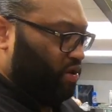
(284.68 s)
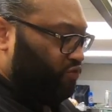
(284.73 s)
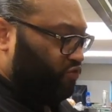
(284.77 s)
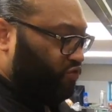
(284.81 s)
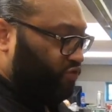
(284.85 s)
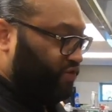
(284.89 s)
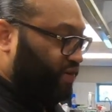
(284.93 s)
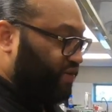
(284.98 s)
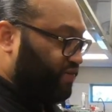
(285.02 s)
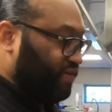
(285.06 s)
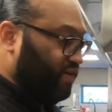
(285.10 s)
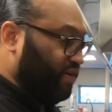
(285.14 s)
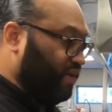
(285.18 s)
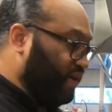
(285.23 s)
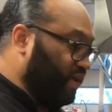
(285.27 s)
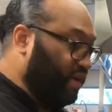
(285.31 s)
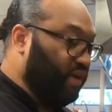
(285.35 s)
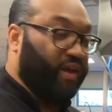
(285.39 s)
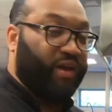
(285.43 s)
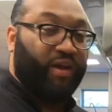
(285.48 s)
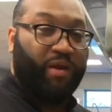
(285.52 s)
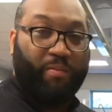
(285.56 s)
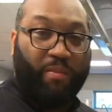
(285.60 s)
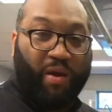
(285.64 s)

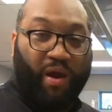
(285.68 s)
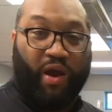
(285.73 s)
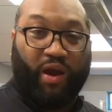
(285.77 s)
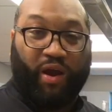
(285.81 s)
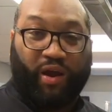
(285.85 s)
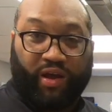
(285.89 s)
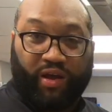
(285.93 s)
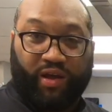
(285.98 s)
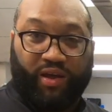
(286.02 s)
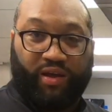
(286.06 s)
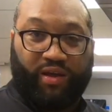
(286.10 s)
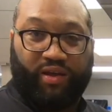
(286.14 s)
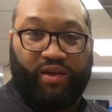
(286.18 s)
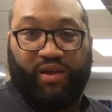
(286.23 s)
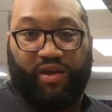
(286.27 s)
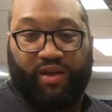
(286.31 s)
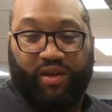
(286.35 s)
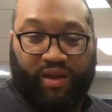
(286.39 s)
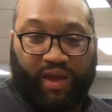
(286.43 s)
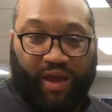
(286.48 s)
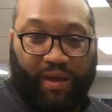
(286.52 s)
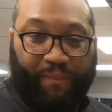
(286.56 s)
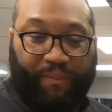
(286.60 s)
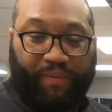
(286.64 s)
traditionally in America,
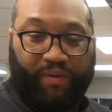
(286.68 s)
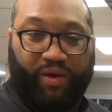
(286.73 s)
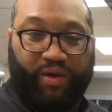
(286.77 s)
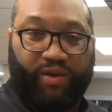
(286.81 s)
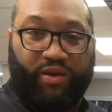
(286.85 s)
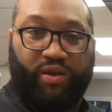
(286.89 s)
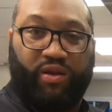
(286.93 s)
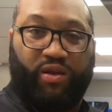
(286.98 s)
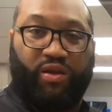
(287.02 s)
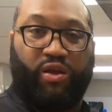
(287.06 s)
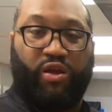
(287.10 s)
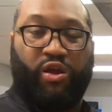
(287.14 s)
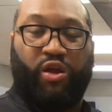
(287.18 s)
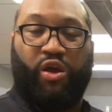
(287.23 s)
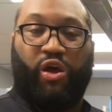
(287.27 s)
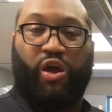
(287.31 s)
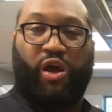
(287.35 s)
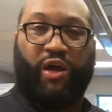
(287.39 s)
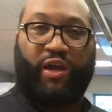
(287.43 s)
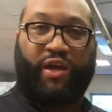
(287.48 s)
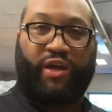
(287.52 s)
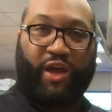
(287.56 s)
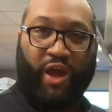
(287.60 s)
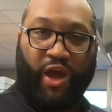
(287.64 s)
they put
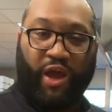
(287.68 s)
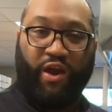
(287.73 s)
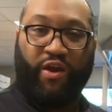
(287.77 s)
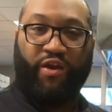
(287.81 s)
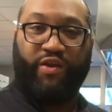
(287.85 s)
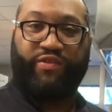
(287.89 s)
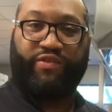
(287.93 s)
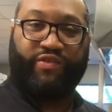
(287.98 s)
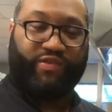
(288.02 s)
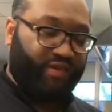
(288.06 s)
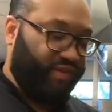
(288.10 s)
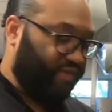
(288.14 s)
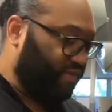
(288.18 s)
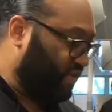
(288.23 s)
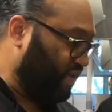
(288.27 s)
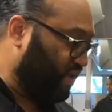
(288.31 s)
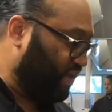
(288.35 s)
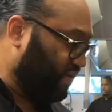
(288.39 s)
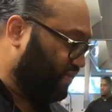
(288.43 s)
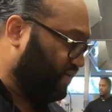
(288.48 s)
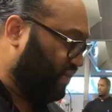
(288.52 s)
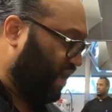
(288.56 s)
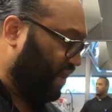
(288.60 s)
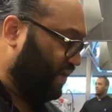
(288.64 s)
carrots and
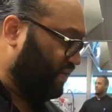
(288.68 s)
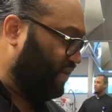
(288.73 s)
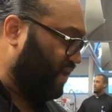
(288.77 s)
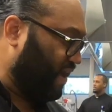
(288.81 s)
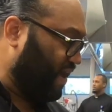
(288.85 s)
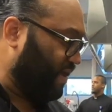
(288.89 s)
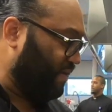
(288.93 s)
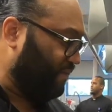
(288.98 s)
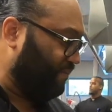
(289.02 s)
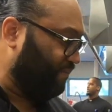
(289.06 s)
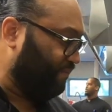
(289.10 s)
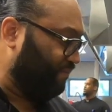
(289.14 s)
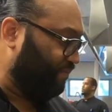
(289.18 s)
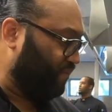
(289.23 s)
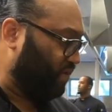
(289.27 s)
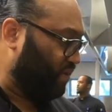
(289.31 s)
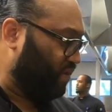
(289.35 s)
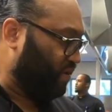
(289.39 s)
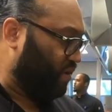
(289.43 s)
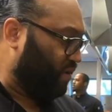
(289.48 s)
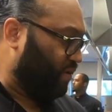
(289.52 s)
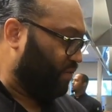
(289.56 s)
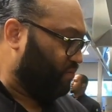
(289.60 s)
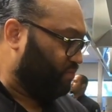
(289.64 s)
things like that,
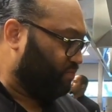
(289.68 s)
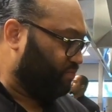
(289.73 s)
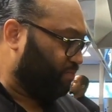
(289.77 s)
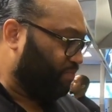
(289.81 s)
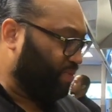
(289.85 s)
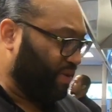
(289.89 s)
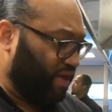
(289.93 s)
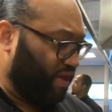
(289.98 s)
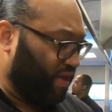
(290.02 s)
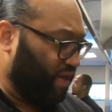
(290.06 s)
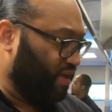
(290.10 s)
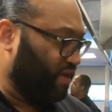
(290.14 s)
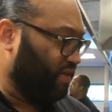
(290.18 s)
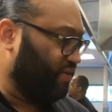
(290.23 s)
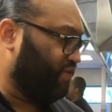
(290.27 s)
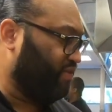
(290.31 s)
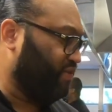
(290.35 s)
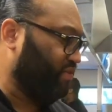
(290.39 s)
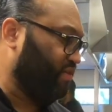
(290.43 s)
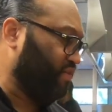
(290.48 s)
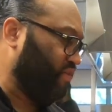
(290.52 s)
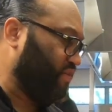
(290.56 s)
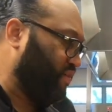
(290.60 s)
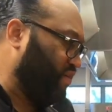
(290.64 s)

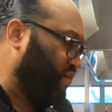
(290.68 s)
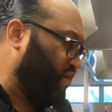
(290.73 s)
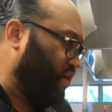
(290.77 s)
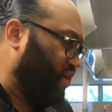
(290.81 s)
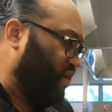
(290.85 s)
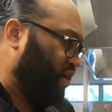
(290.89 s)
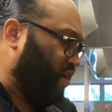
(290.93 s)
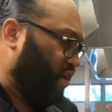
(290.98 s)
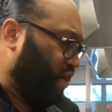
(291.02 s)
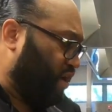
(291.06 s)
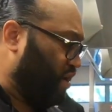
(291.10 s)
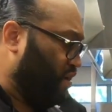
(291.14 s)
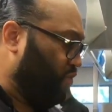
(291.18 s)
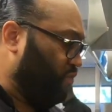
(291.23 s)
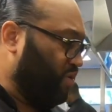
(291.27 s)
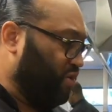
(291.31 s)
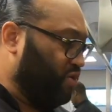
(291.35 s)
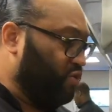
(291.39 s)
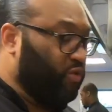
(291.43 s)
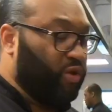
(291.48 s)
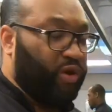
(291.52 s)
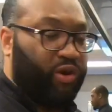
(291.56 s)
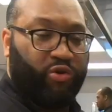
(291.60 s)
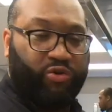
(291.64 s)
peas. Yeah. Here we
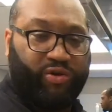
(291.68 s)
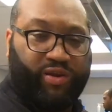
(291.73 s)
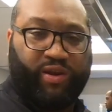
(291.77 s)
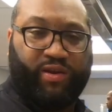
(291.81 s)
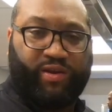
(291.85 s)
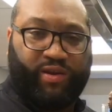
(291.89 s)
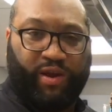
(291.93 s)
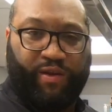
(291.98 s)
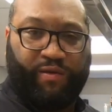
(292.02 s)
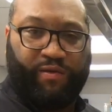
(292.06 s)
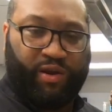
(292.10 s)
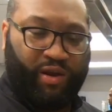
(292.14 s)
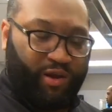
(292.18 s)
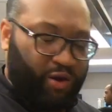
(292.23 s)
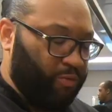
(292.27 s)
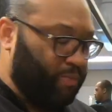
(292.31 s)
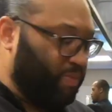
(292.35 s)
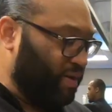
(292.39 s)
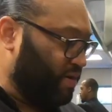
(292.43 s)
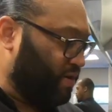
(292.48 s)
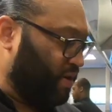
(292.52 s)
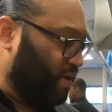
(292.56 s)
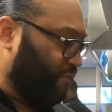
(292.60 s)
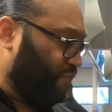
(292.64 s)
do a little bit
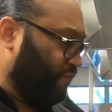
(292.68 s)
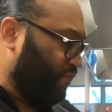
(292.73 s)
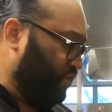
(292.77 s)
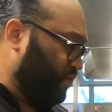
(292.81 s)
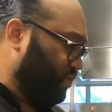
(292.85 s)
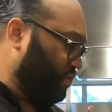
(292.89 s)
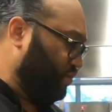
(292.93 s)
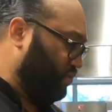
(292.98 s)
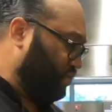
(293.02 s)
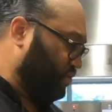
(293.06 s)
different.